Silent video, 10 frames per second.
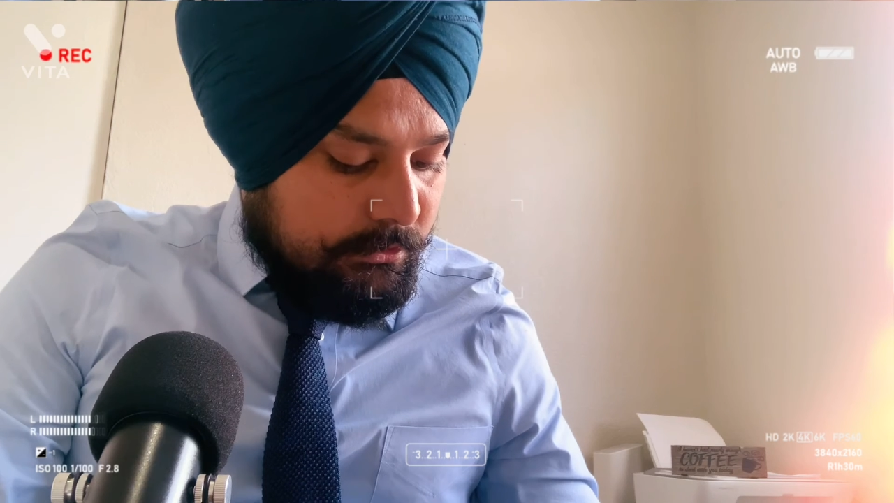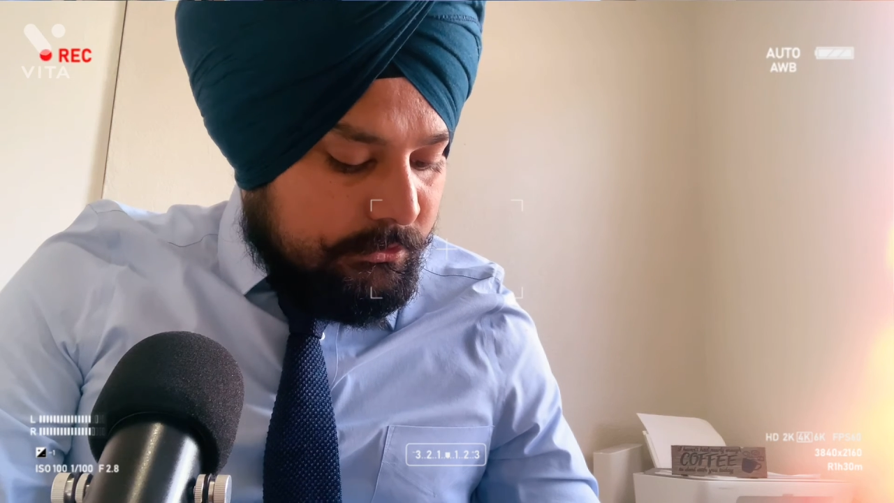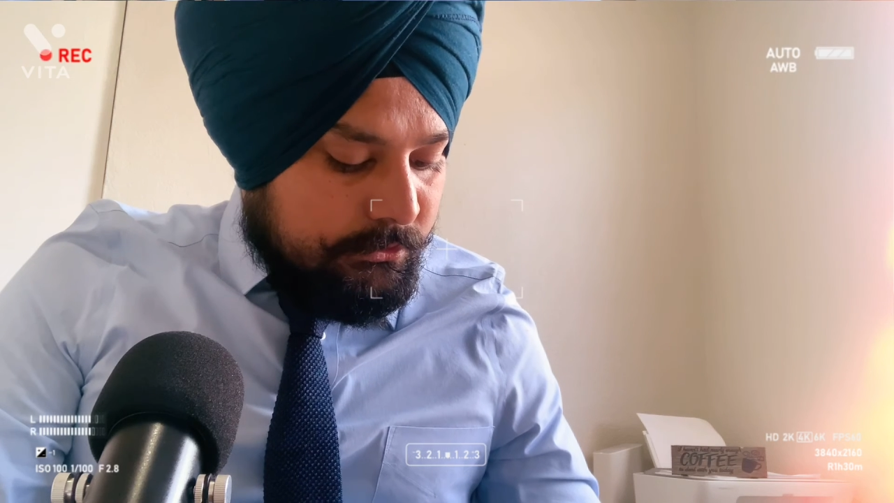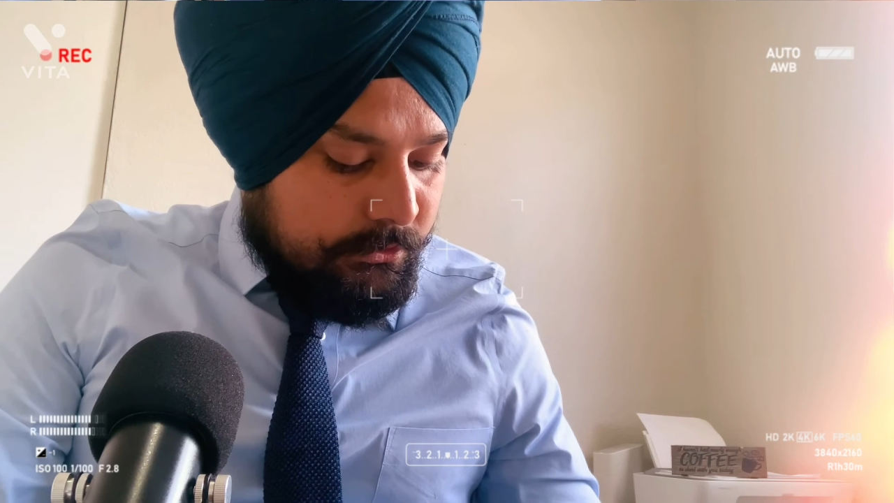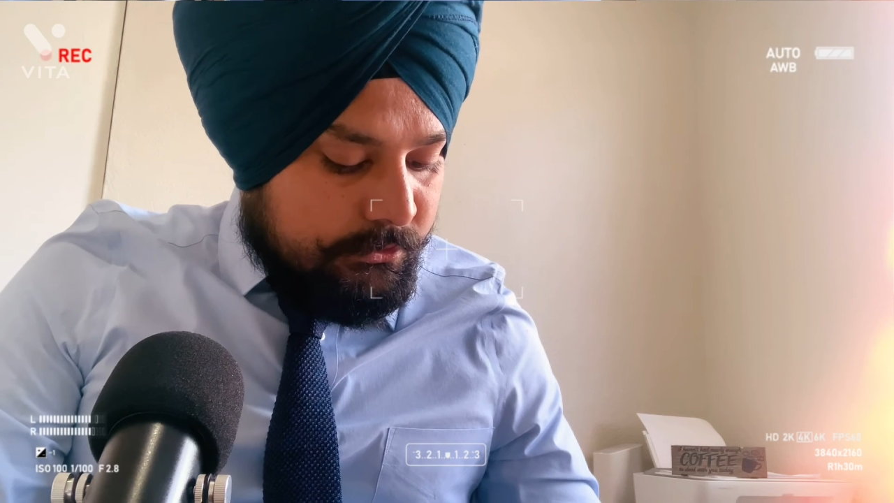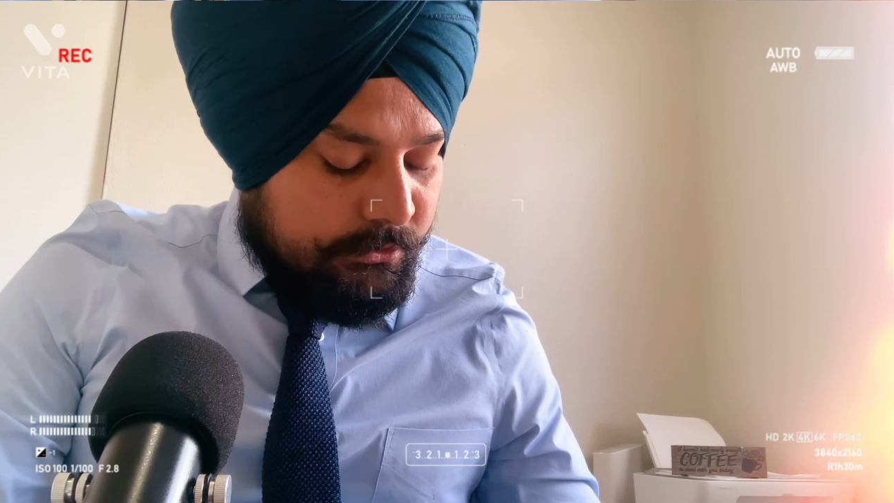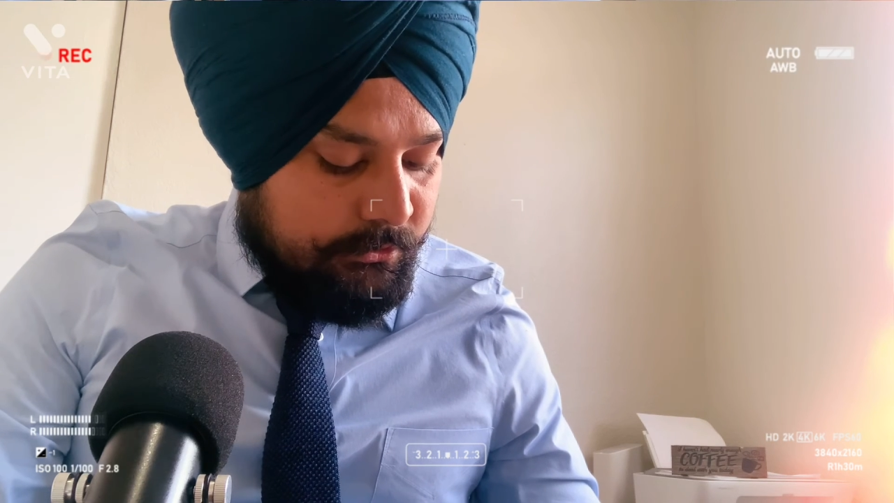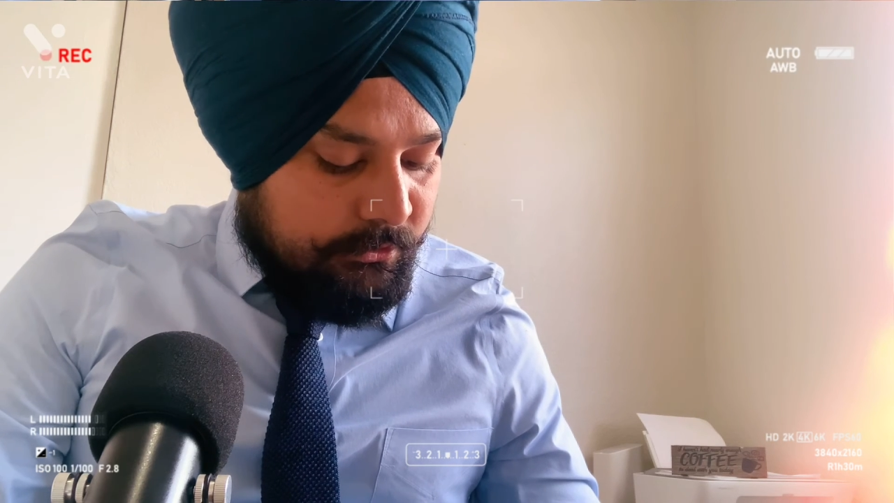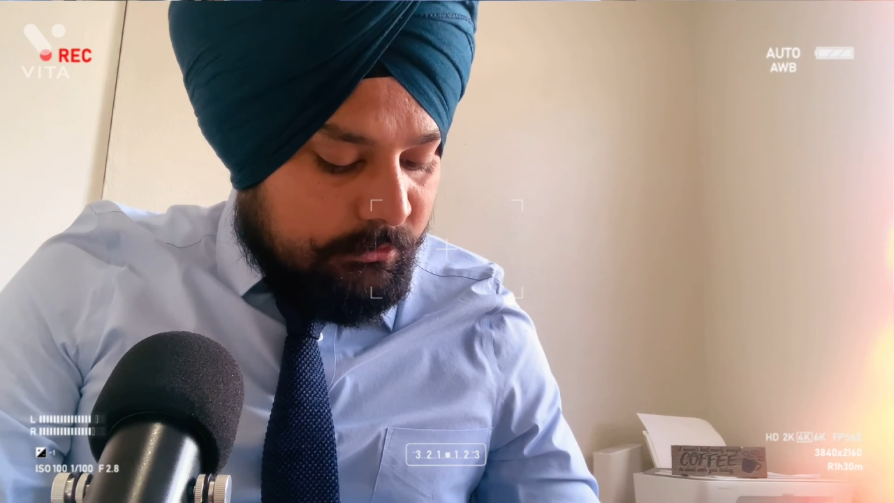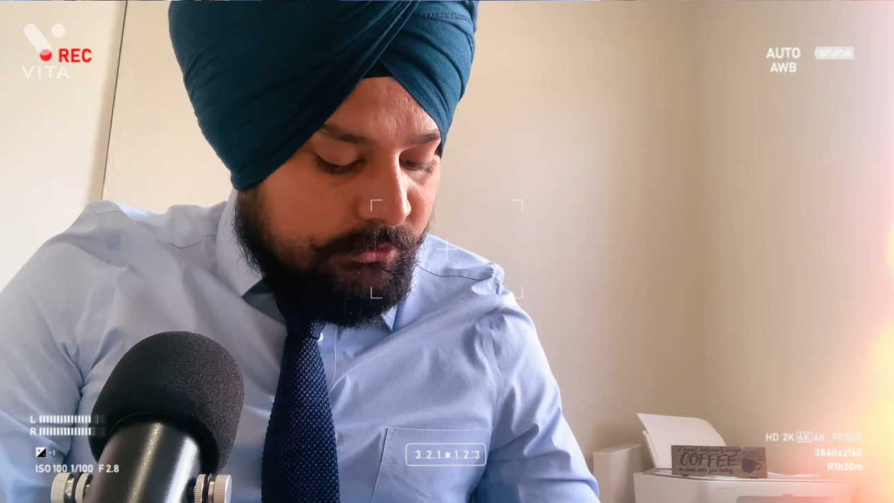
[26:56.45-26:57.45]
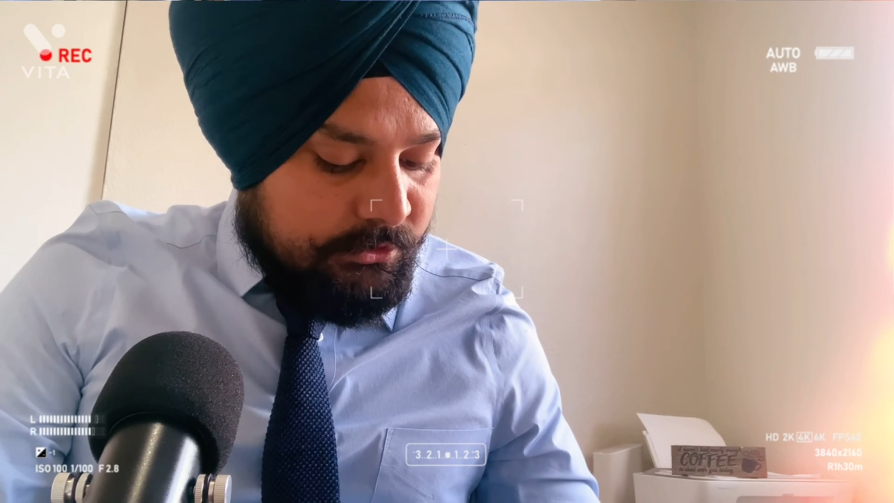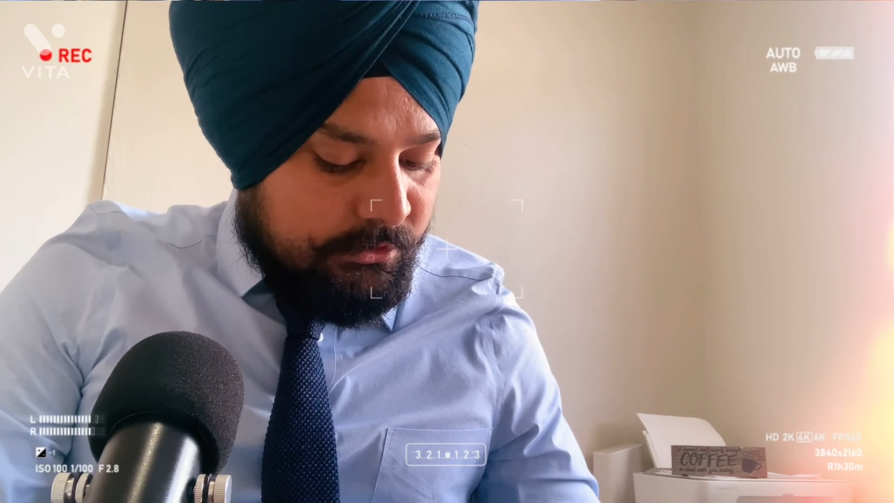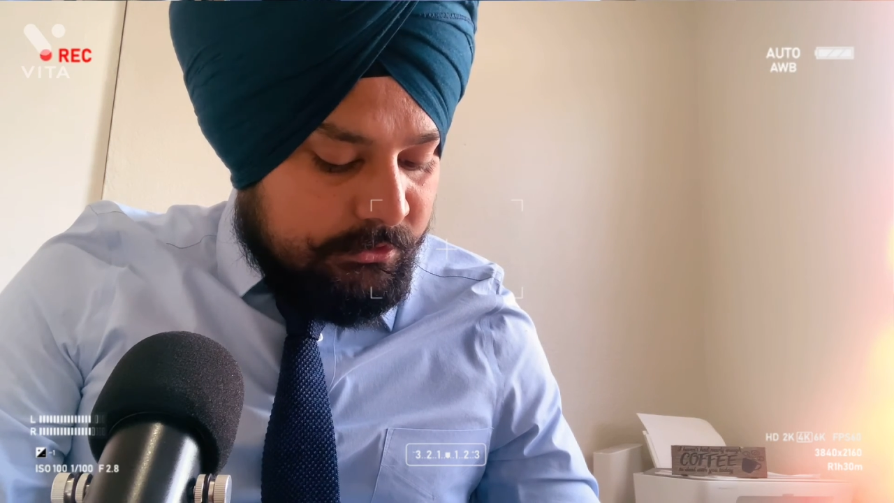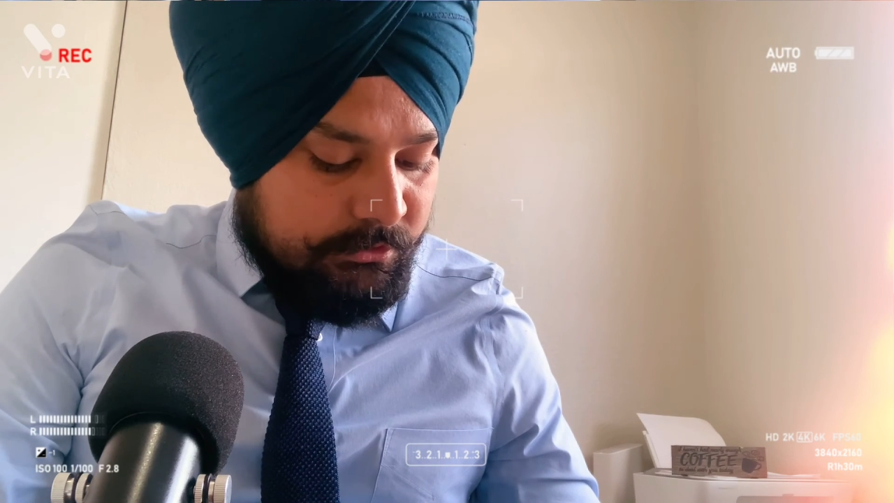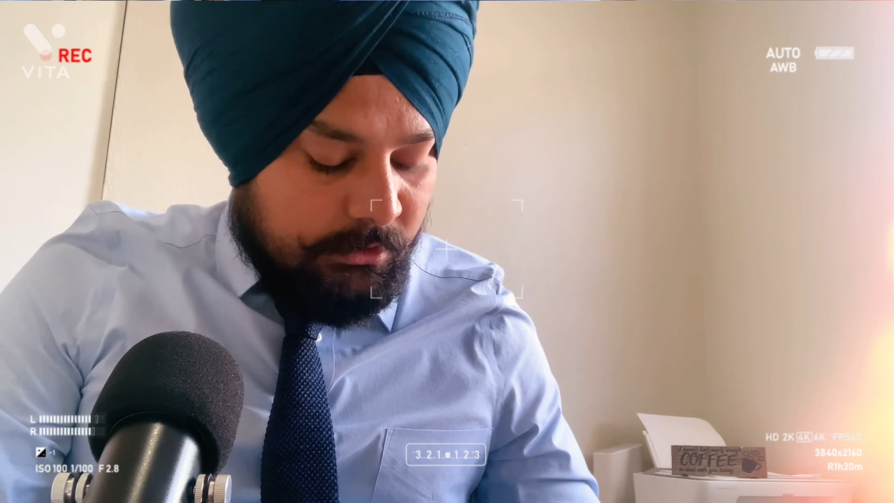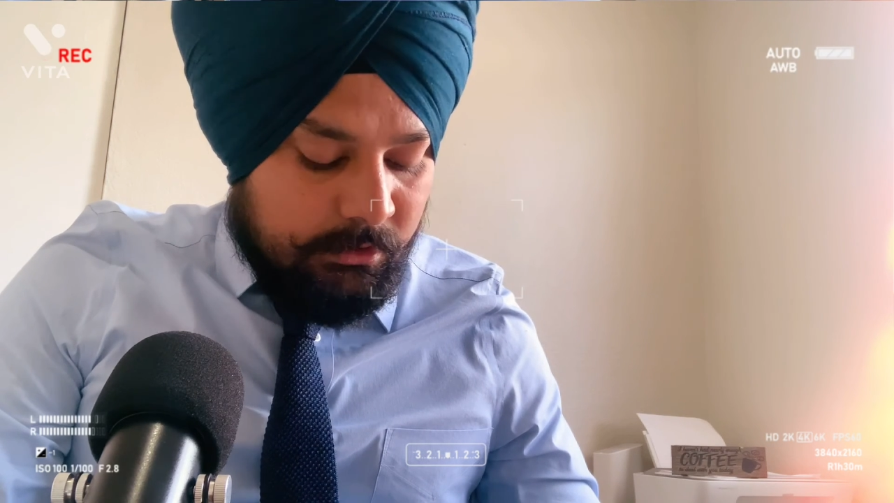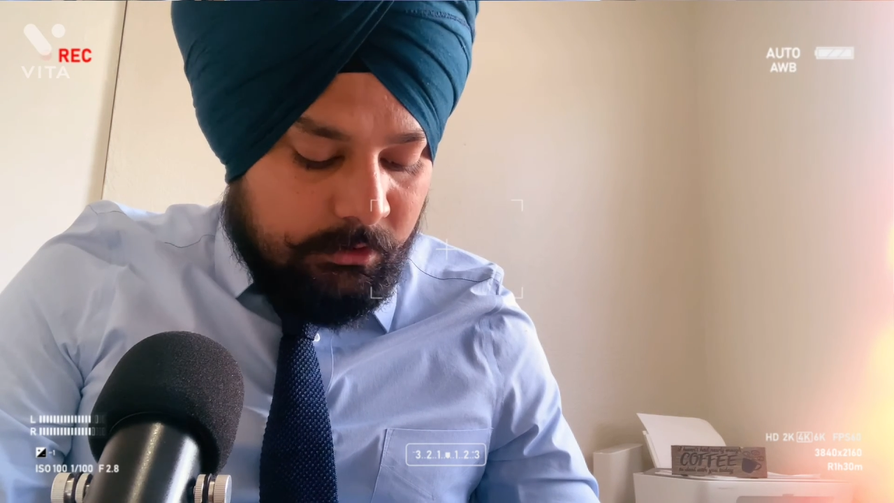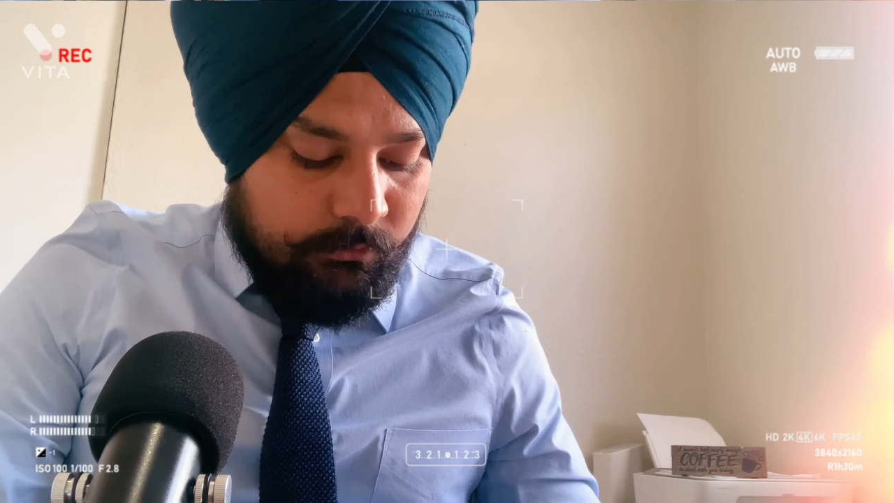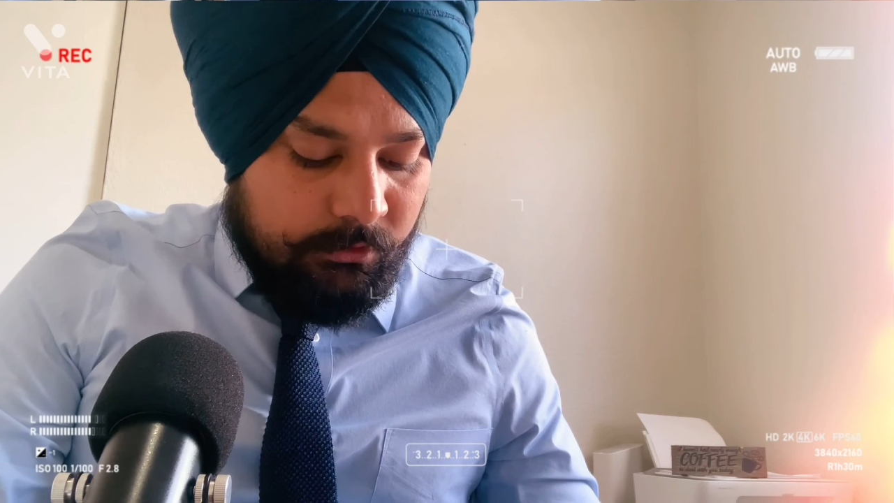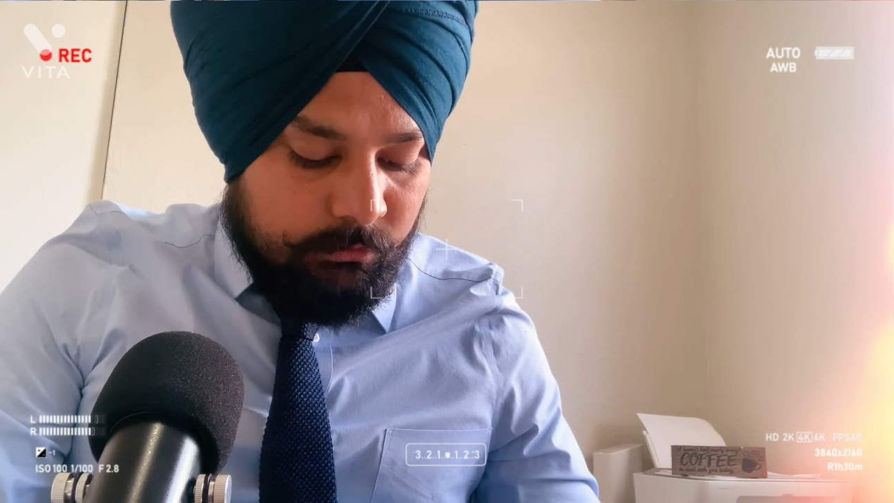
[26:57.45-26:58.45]
Since the Turing machines are
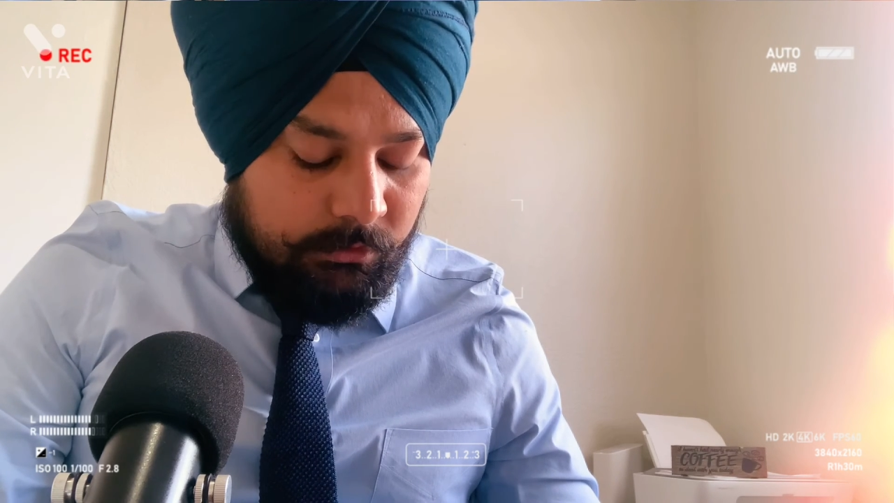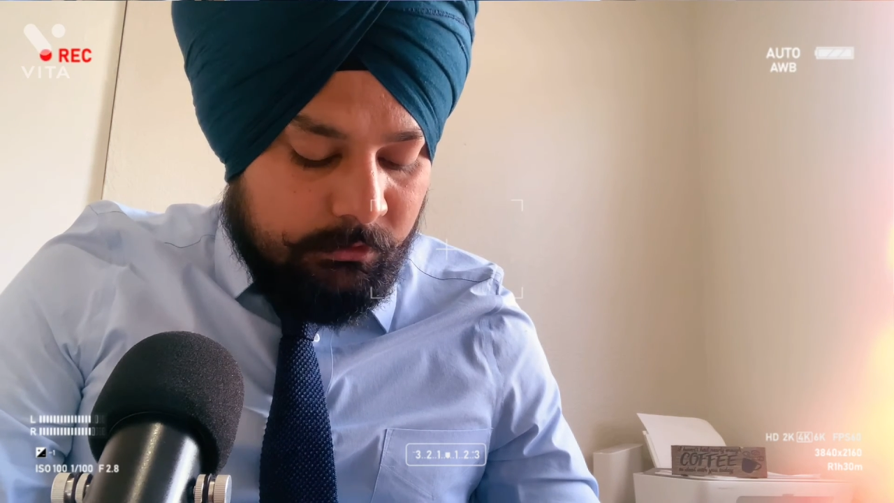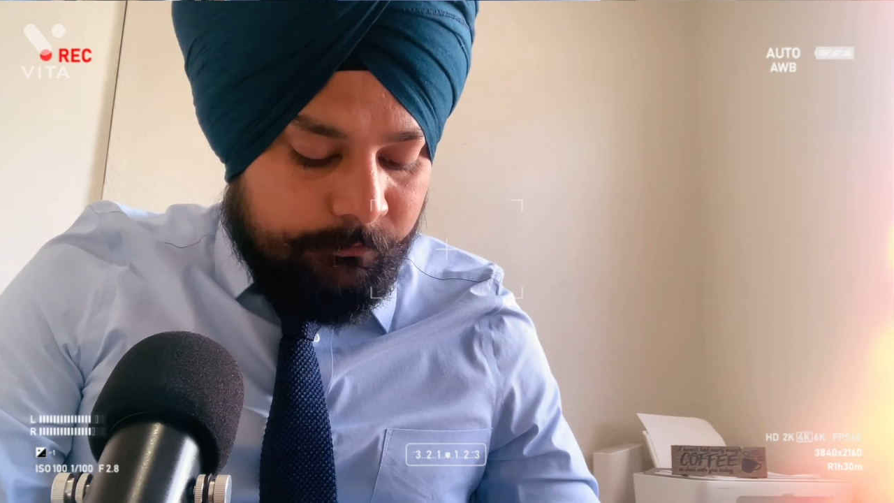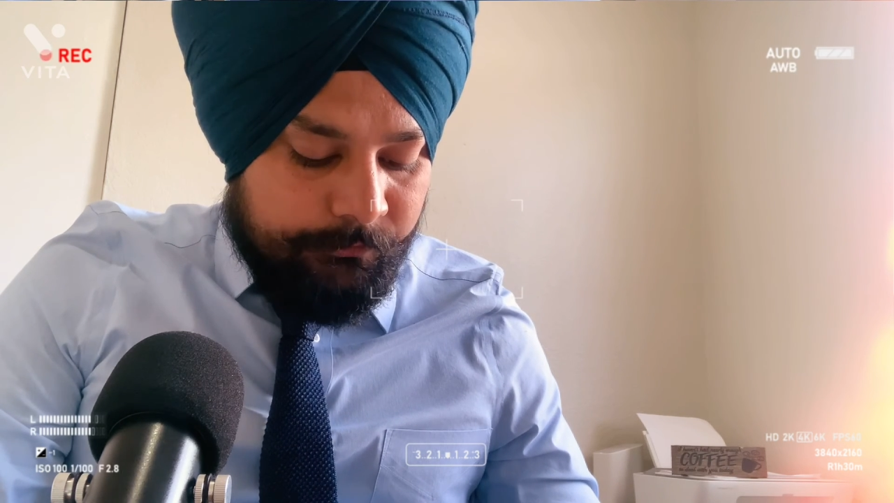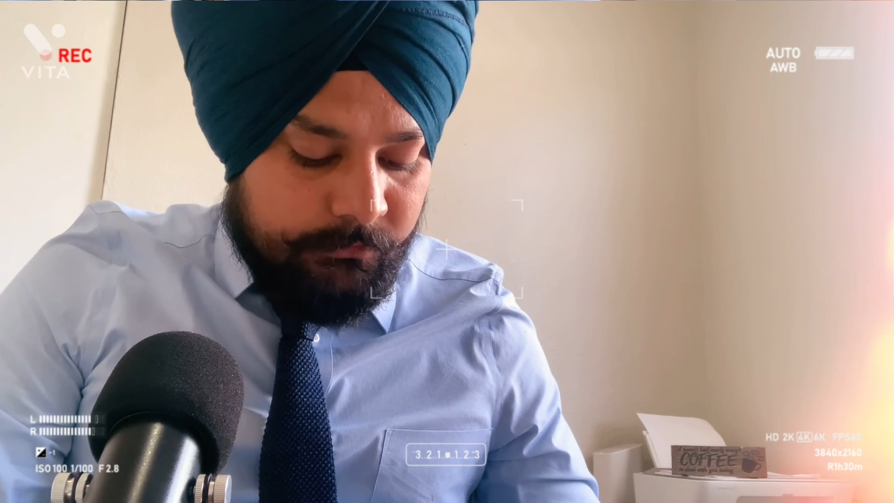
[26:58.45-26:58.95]
countable,